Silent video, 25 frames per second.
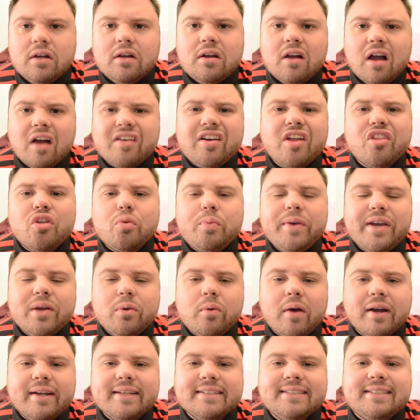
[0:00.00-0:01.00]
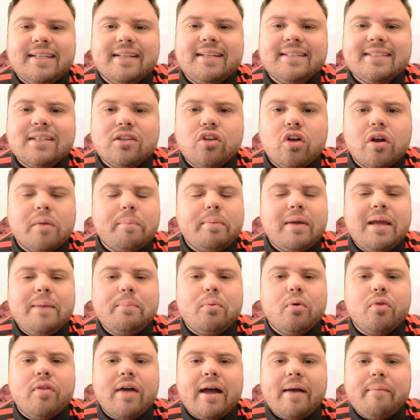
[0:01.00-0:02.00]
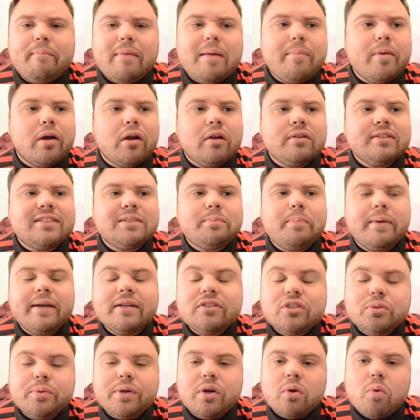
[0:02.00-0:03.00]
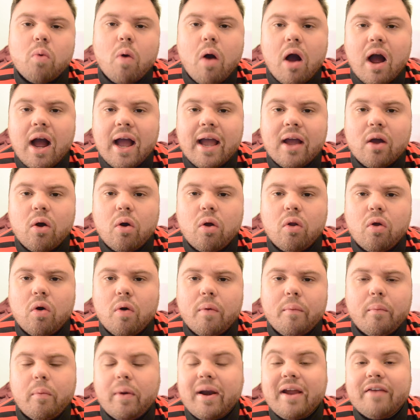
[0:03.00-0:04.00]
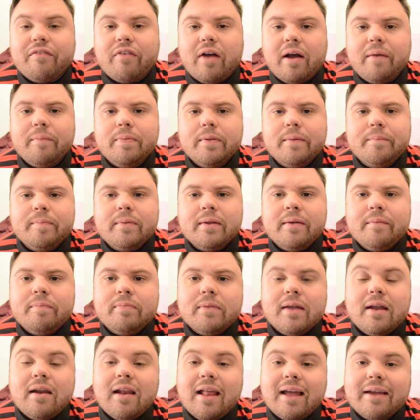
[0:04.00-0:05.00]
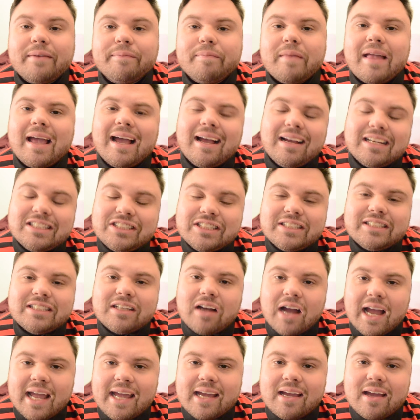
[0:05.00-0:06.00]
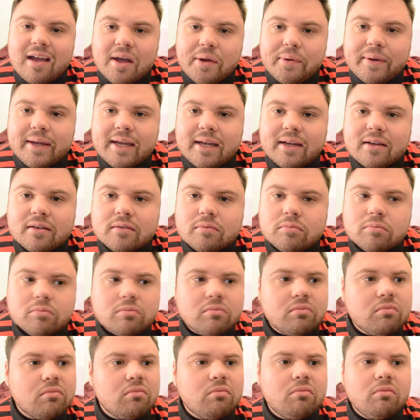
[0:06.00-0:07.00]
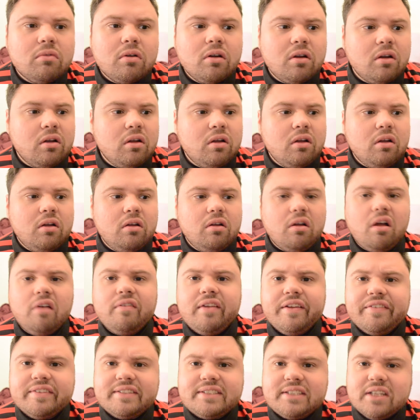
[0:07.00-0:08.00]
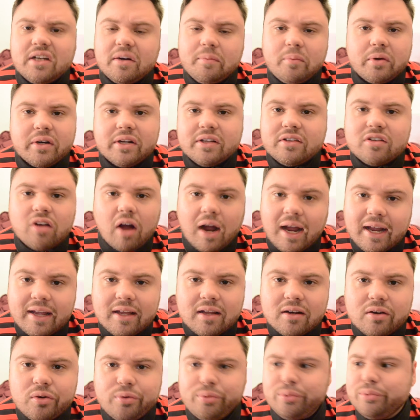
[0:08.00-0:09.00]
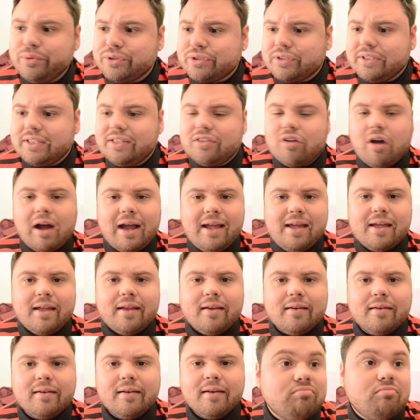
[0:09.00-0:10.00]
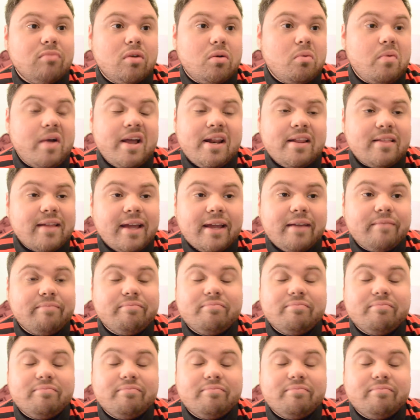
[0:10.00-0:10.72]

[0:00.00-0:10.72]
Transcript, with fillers: Another weird one is that there's a lot of people that maybe I don't speak to in a while or whatever. And they are like, how's your diet going? I've never said I'm on a diet. Who's on a diet? Where do they,